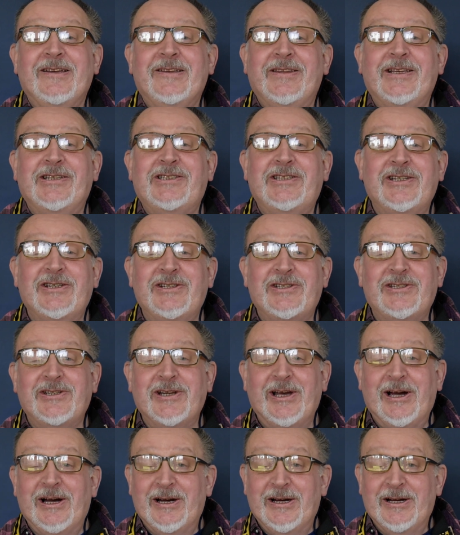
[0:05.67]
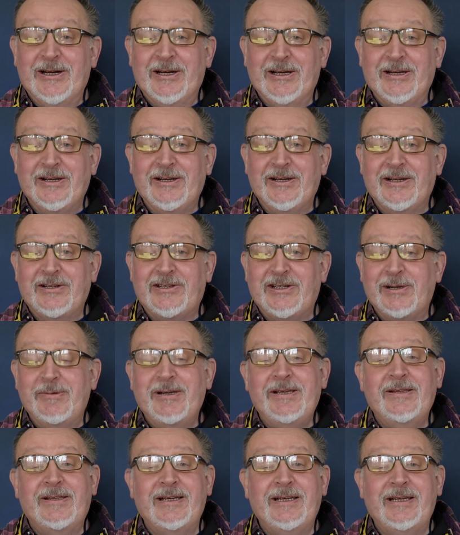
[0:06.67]
This is
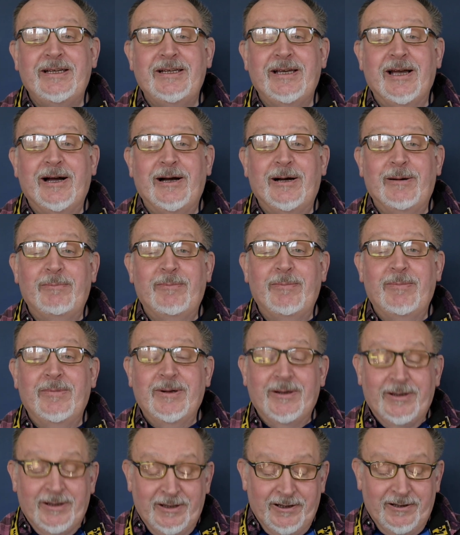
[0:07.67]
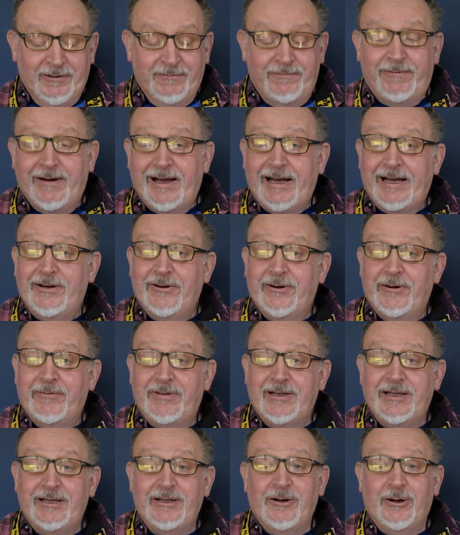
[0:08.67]
Timmy, the fan of
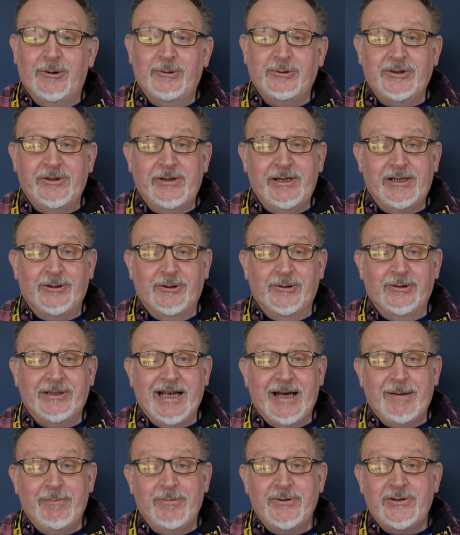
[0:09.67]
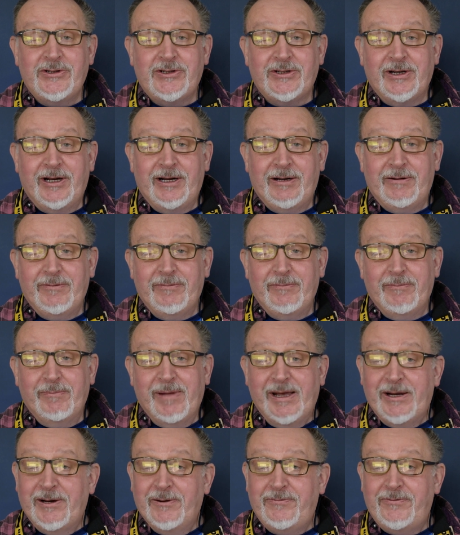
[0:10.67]
the older Nikon cameras.
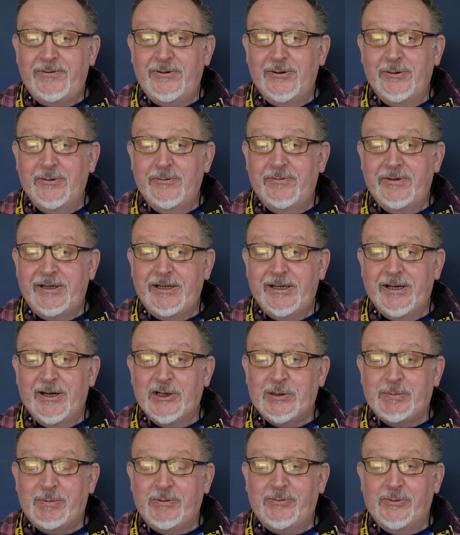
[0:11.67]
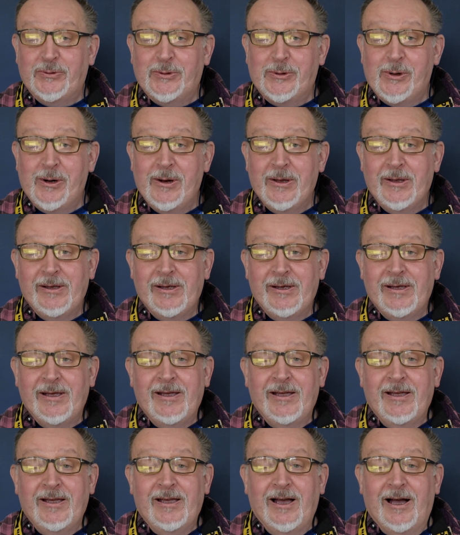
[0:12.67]
Made a few videos before,
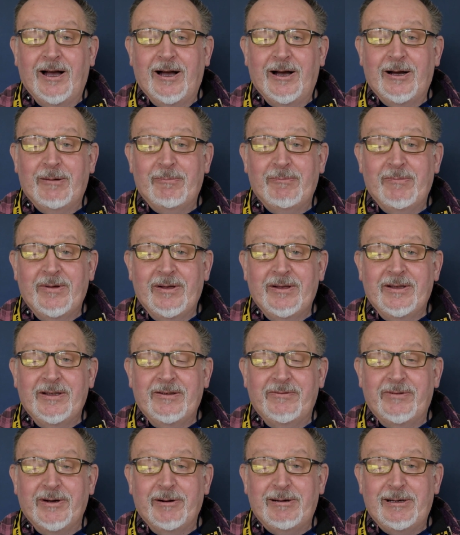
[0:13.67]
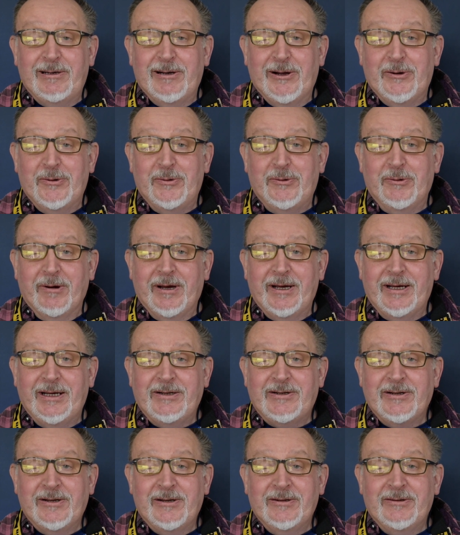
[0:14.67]
very low grade,